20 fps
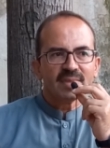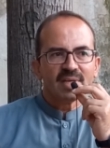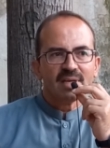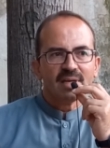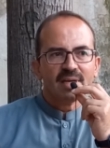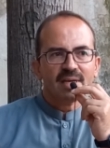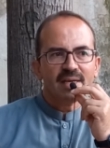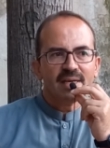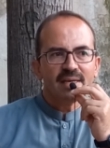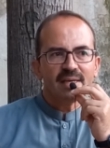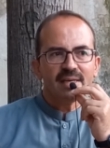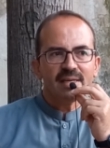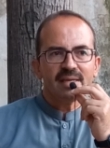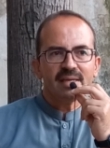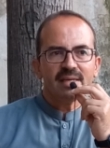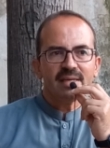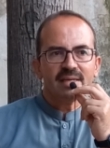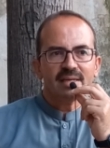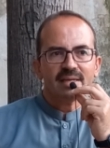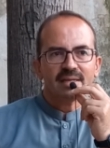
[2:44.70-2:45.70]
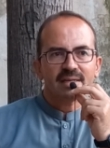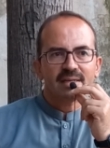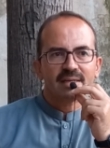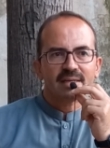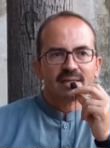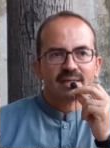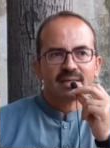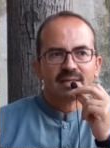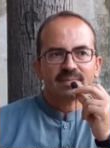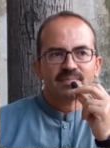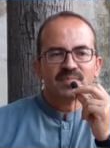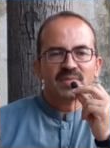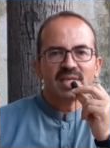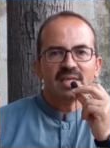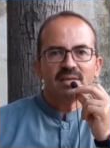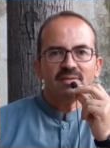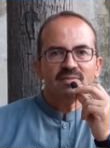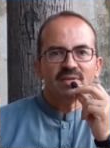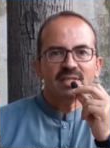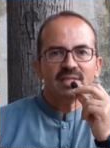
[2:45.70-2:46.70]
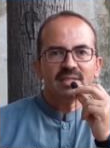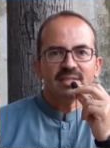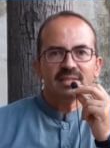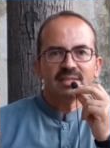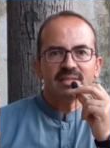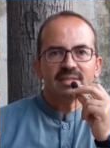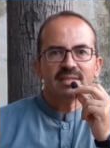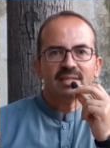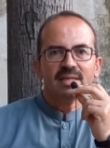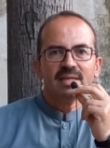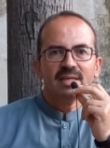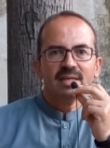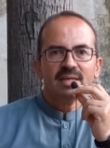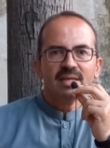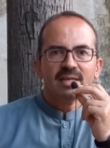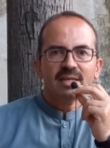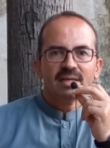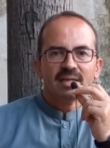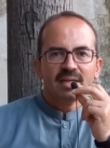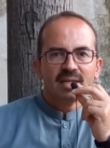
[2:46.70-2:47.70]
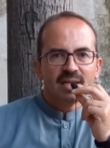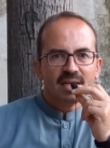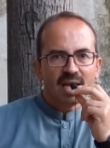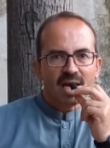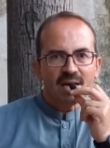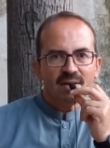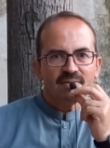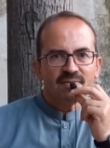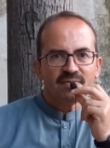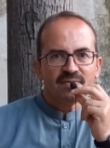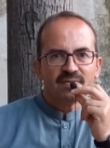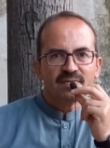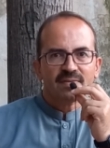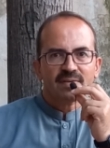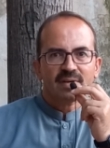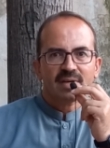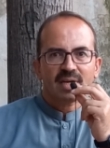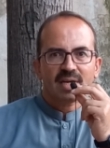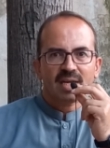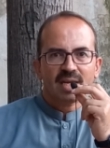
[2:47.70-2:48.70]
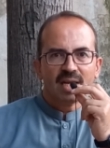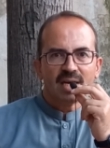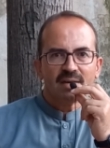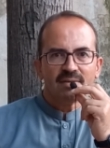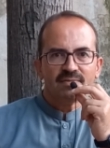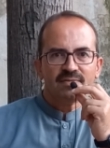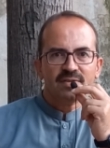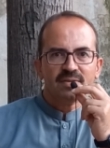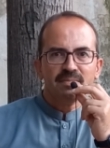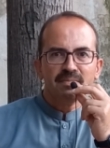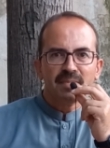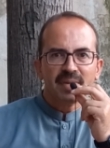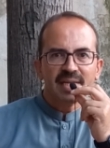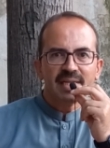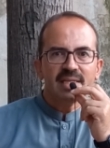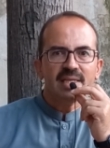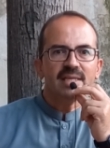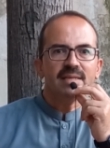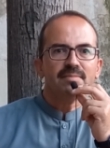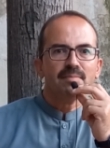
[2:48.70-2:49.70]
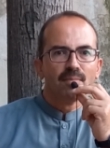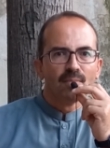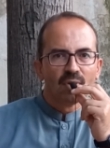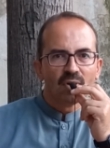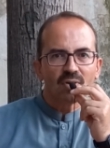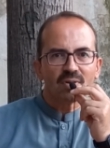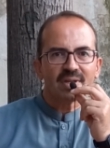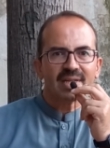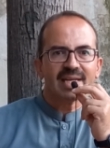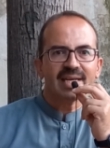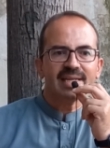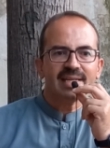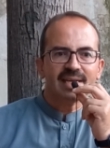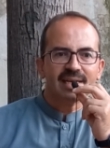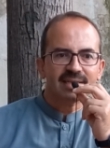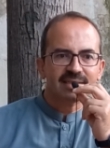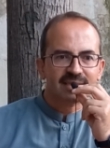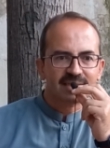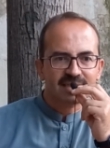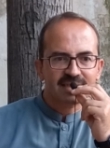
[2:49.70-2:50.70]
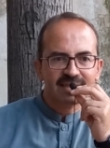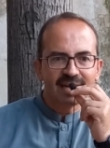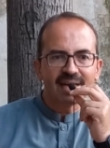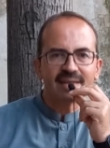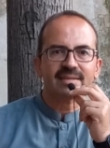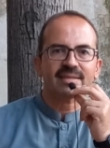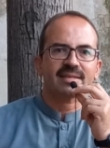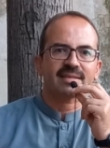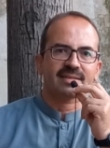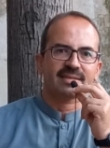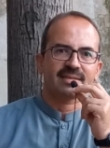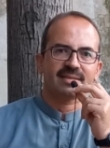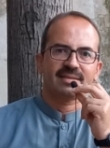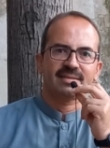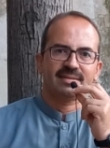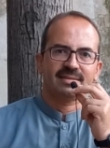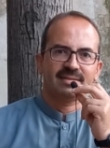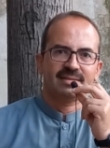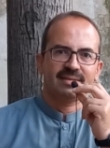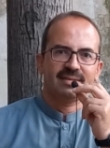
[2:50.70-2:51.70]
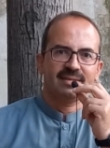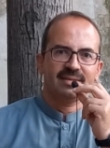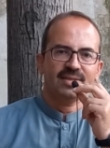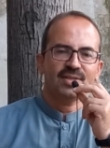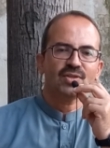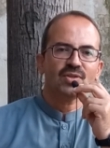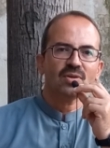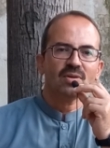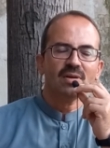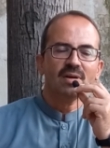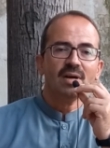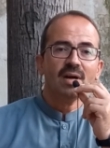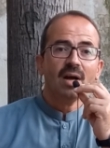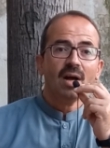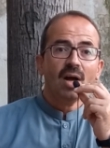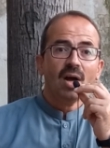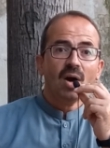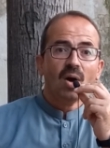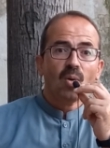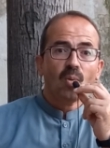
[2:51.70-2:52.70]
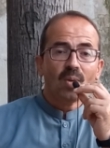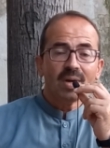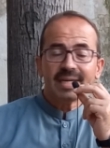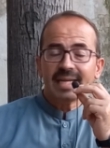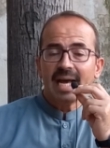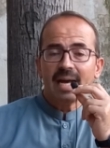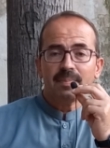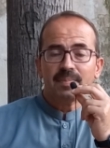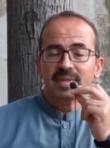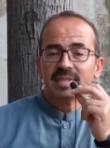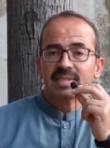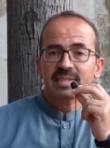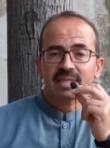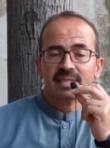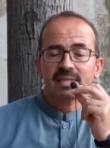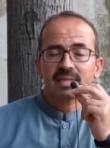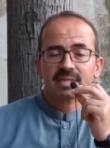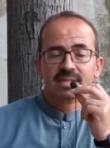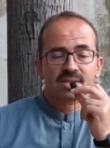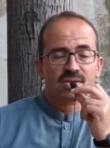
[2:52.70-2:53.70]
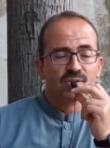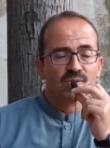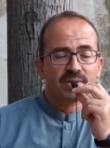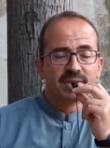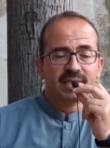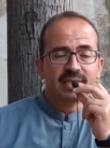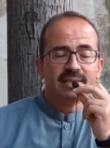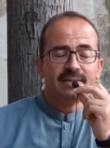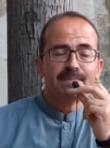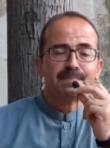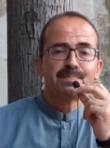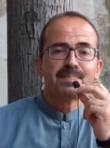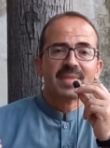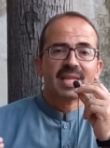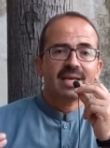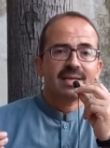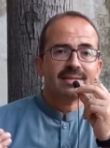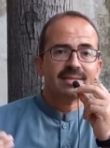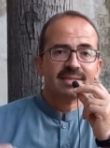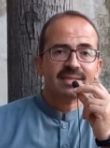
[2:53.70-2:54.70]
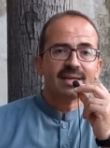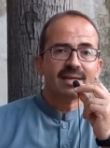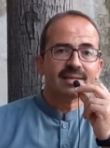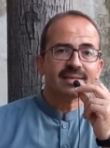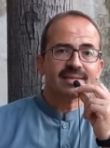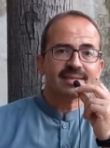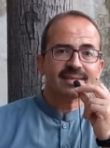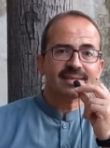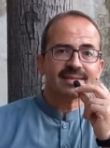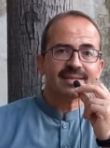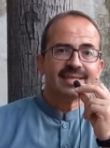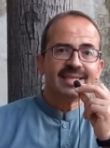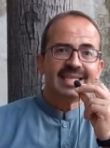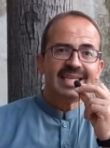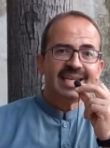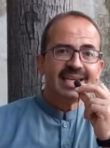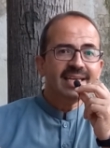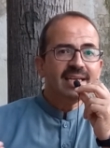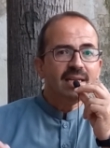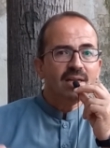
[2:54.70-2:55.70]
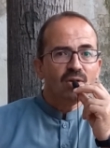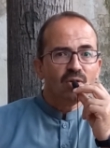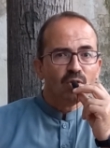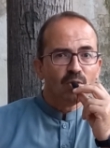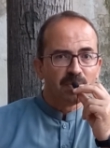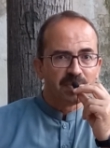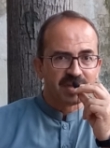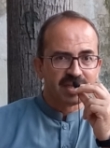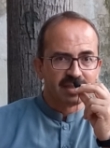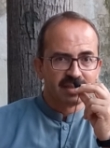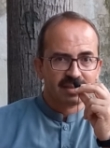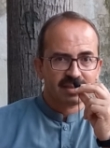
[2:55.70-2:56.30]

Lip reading: he even loved money more than his daughter. You know, what happens in the story? His daughter eloped.